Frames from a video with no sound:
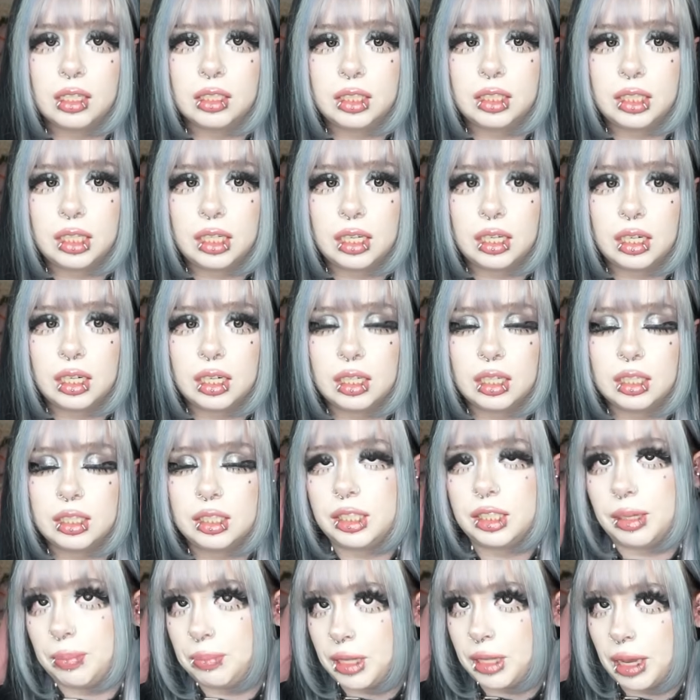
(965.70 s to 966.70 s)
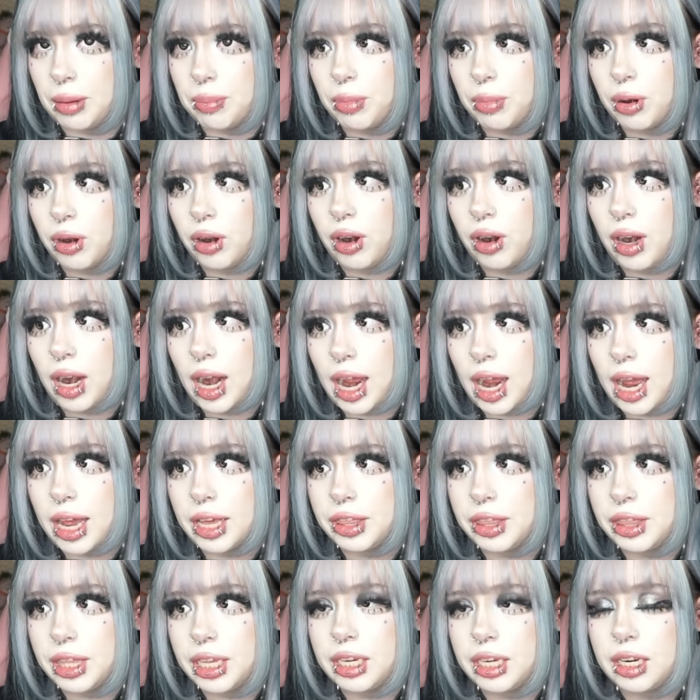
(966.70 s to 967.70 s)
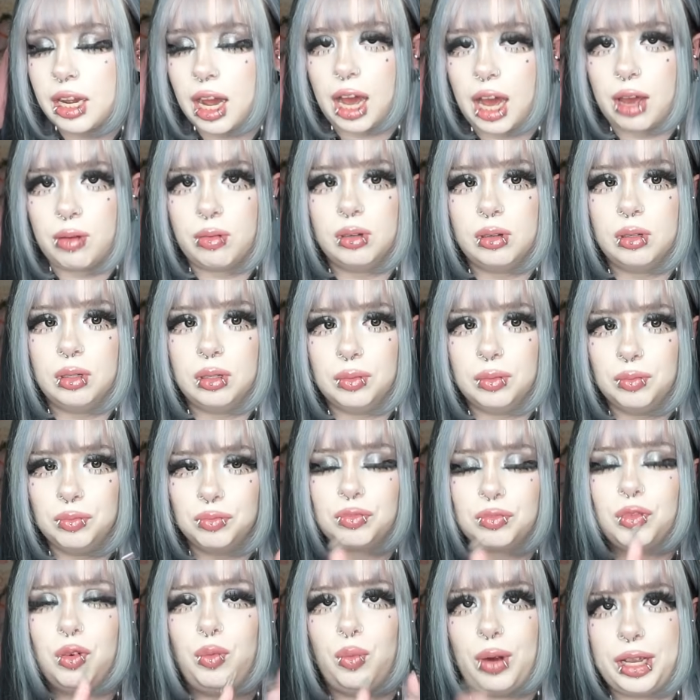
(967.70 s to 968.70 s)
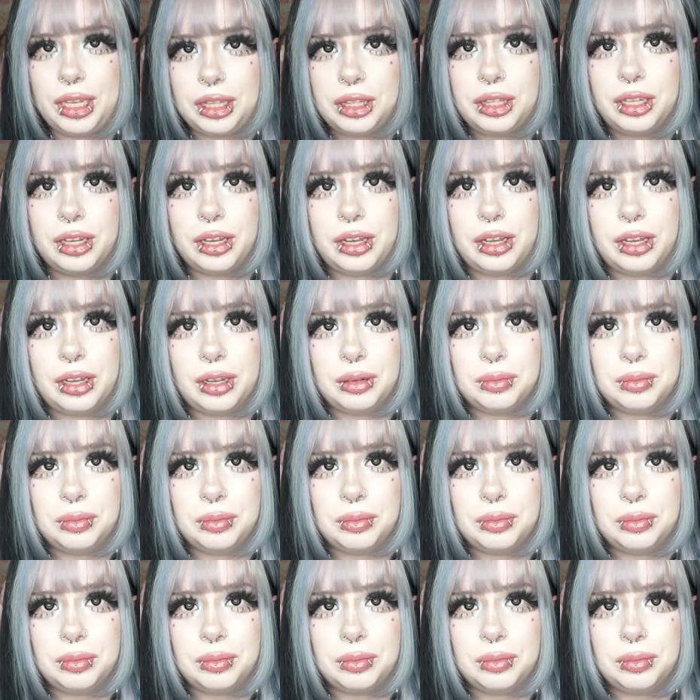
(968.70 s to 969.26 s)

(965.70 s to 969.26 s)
until September. I think I will write